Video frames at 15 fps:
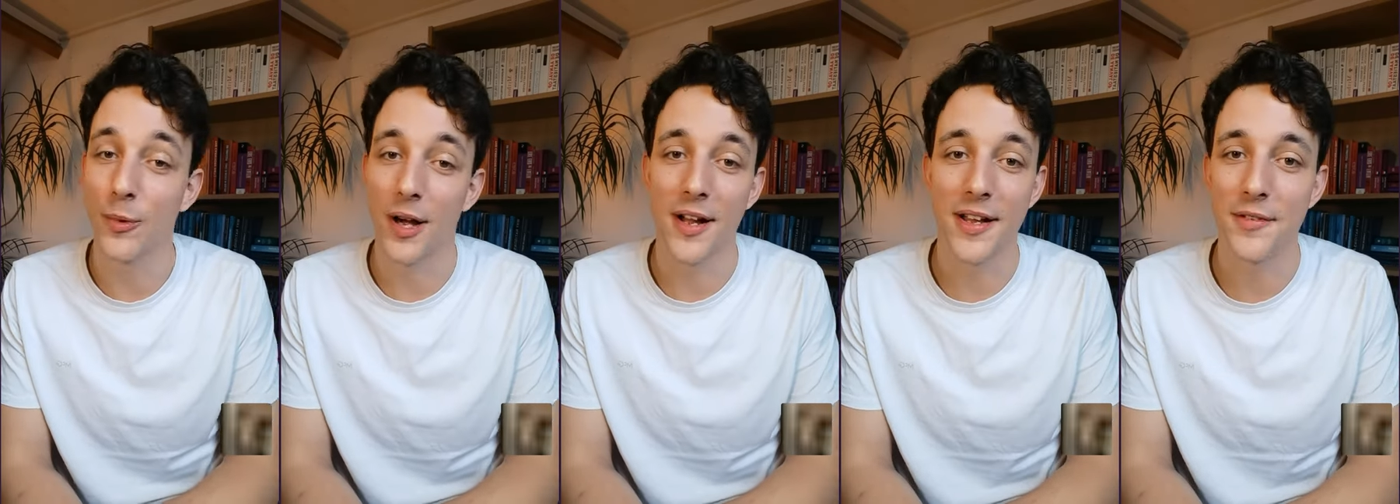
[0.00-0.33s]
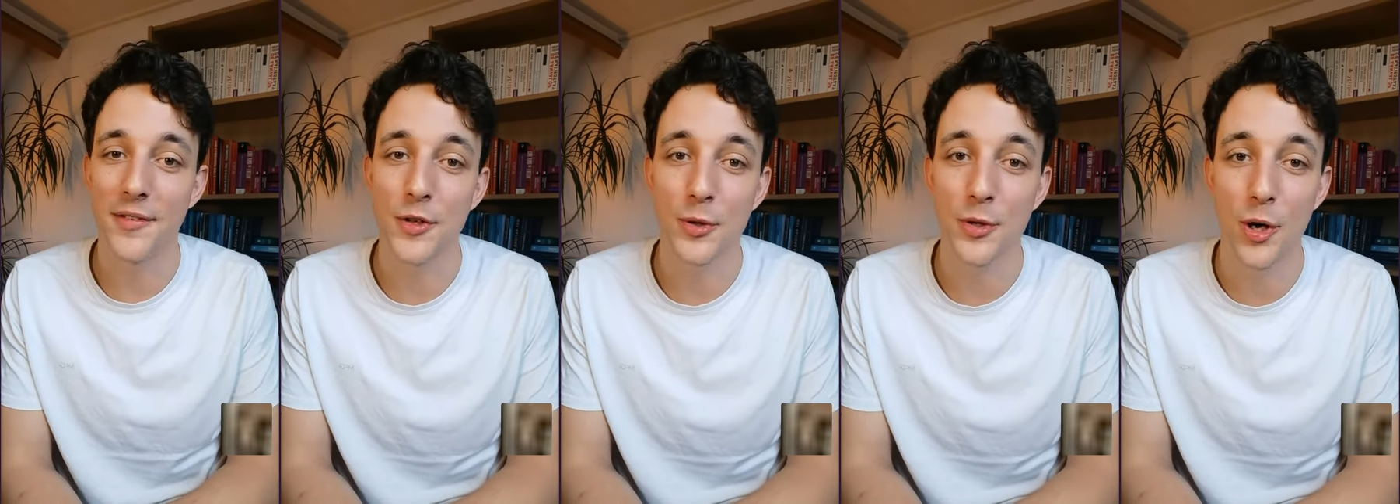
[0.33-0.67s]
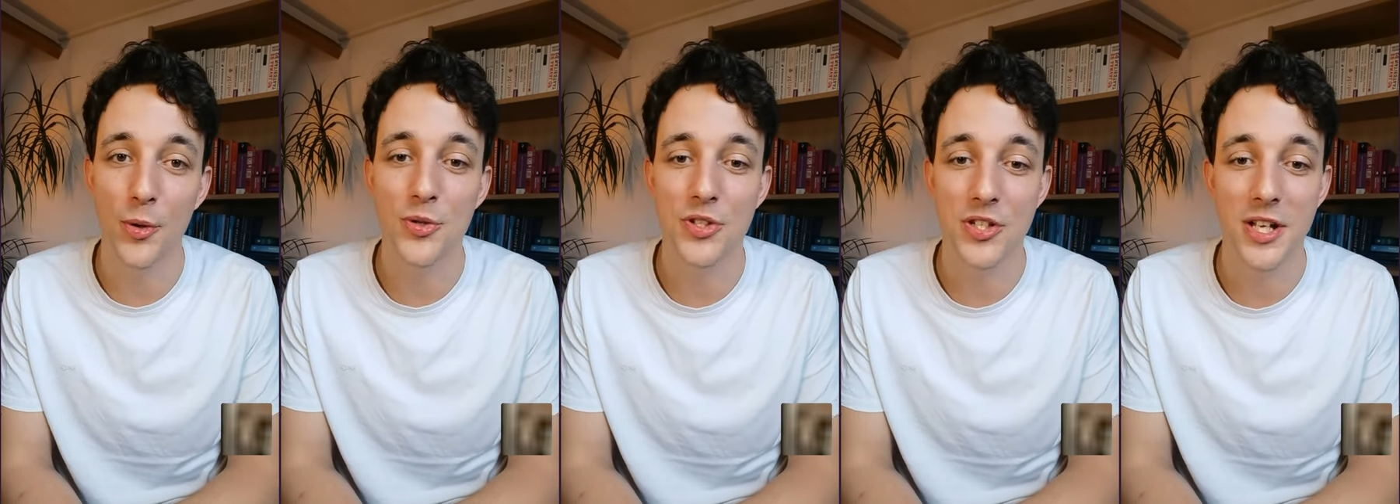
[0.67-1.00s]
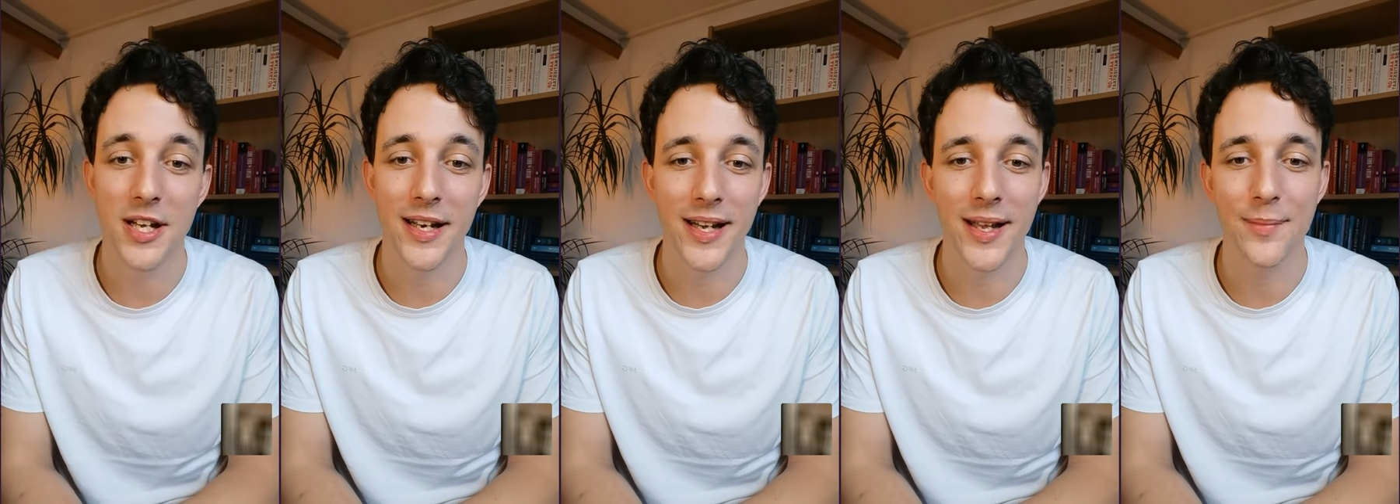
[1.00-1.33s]
Well, if you know
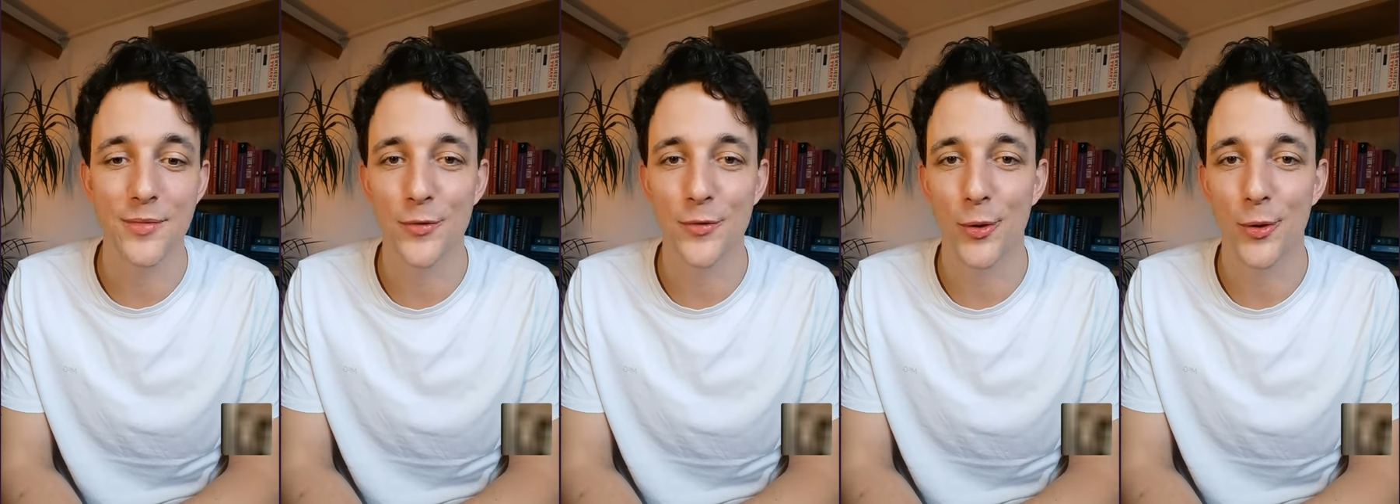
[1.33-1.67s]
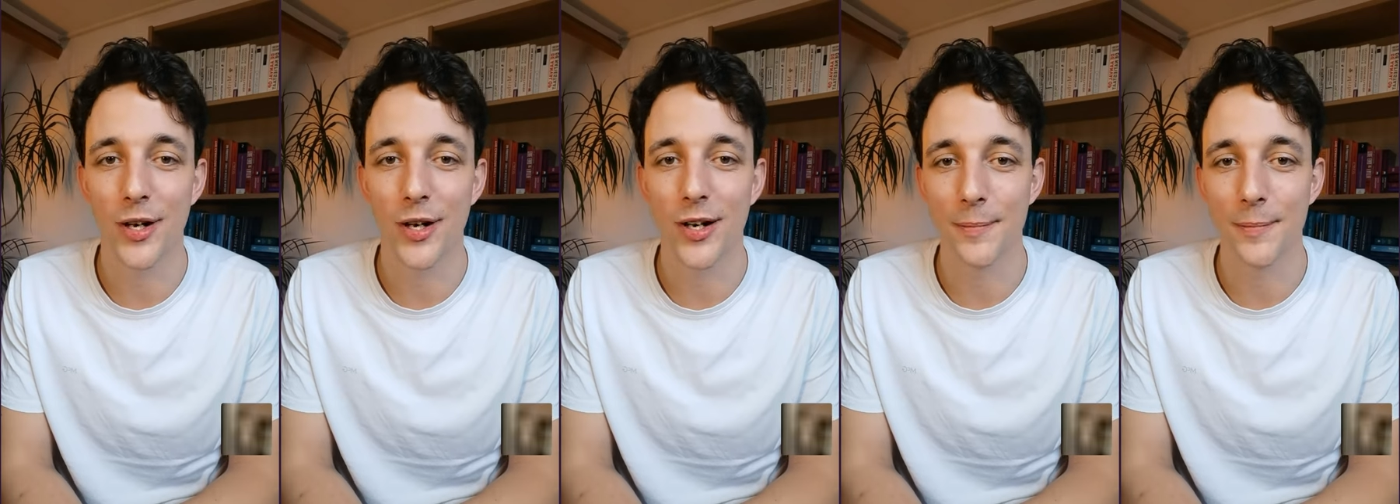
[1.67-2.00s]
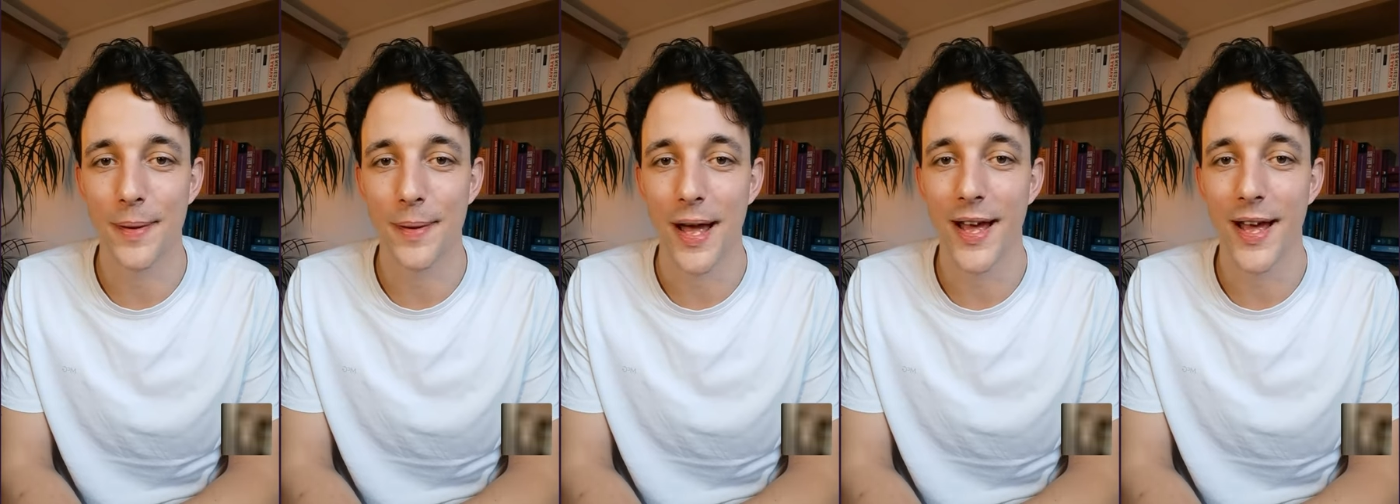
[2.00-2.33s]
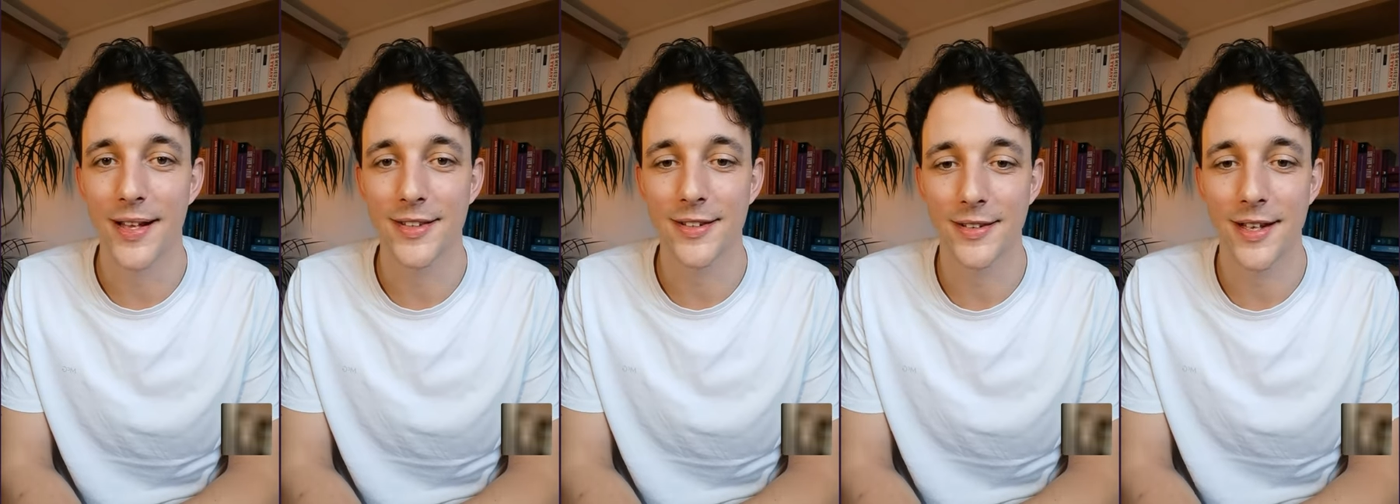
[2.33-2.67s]
synonyms for
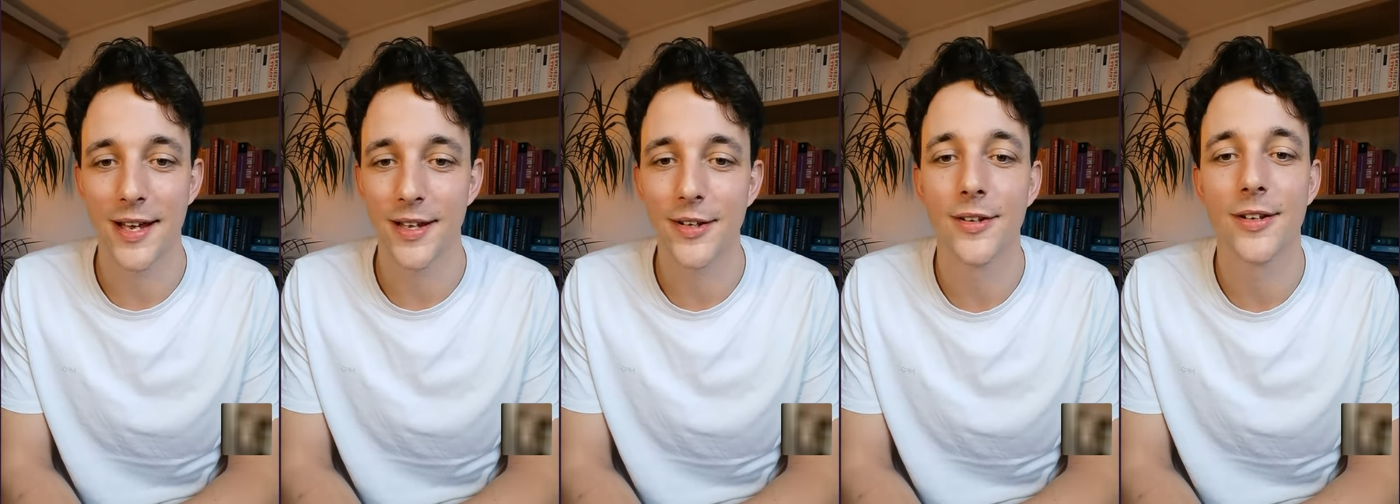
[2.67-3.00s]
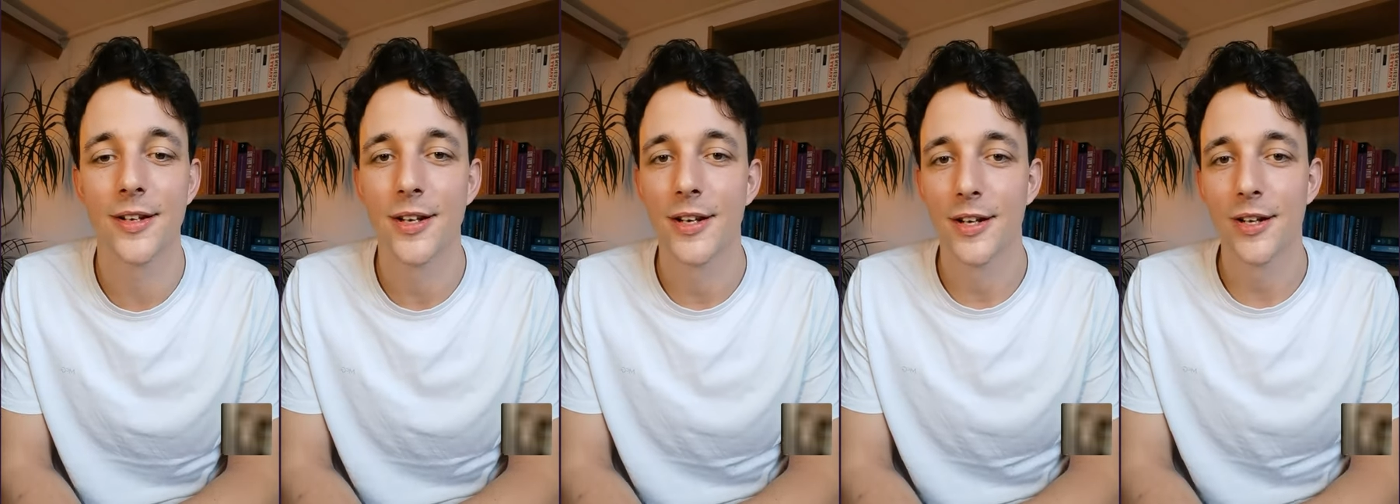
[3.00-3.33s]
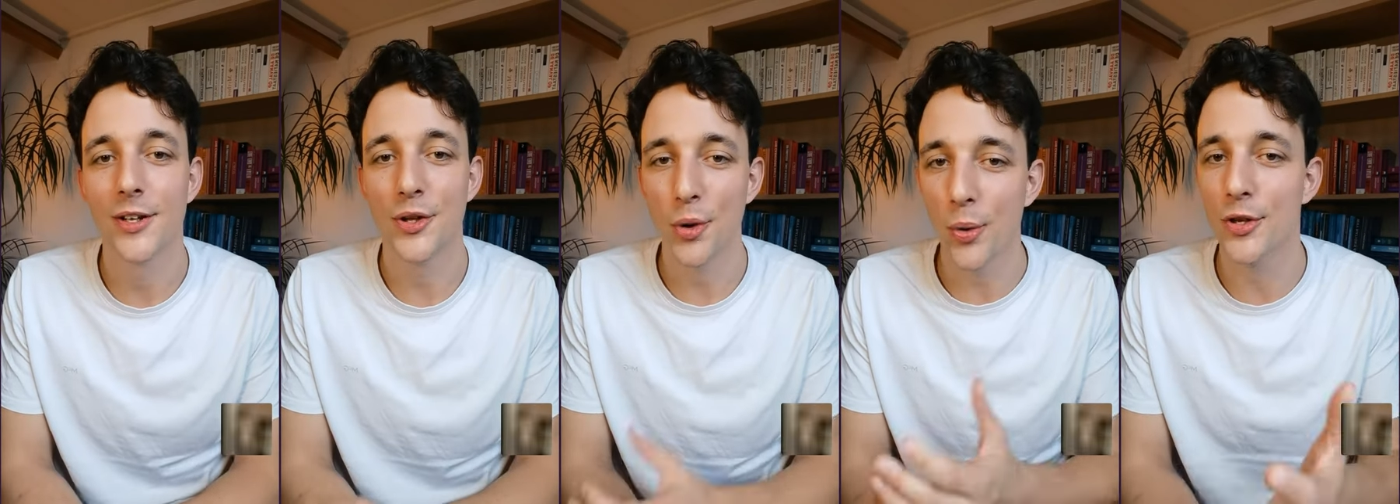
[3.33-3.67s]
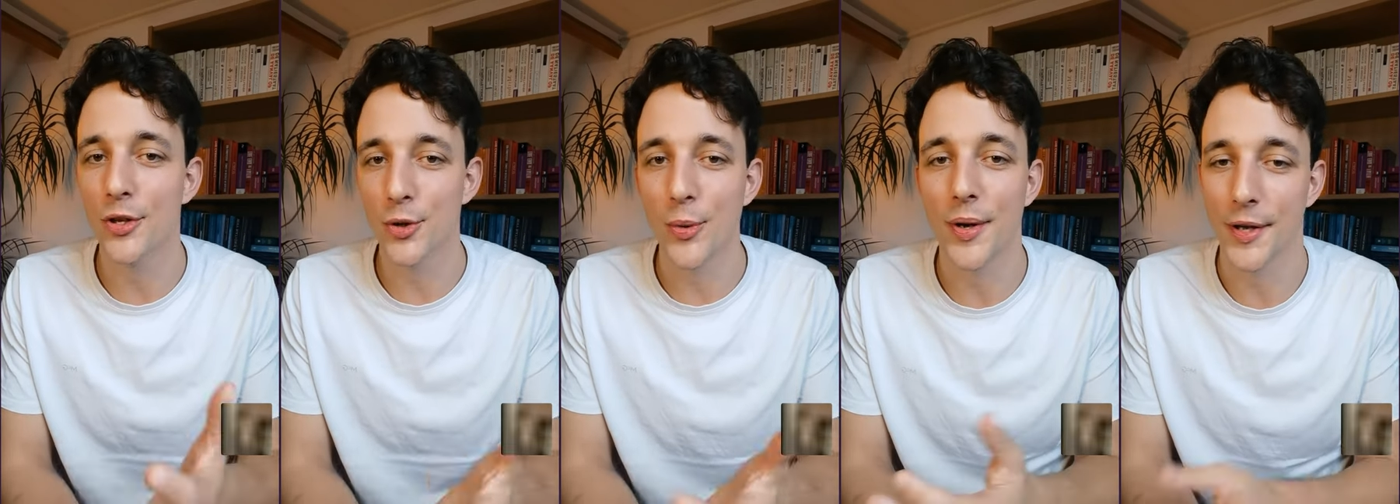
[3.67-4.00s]
bad, then you're
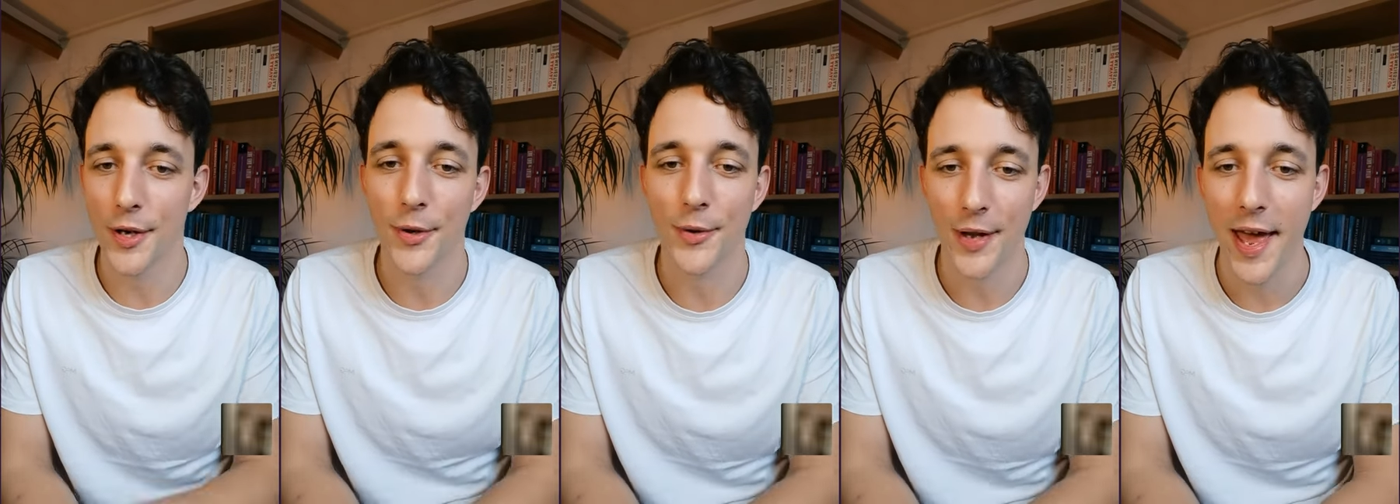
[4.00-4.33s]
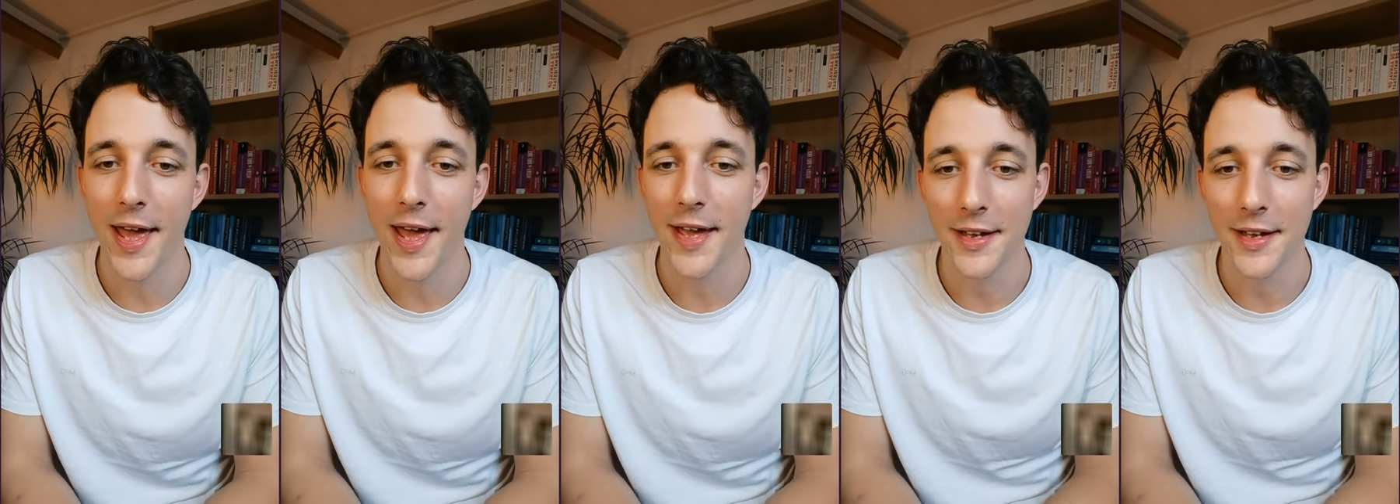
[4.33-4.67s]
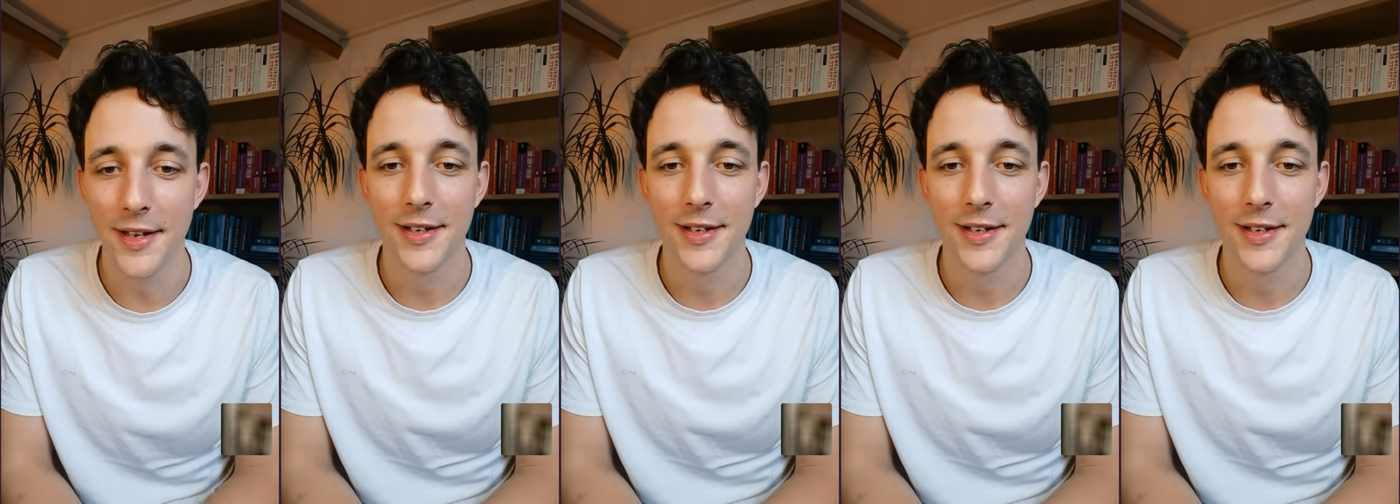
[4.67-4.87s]
doing okay.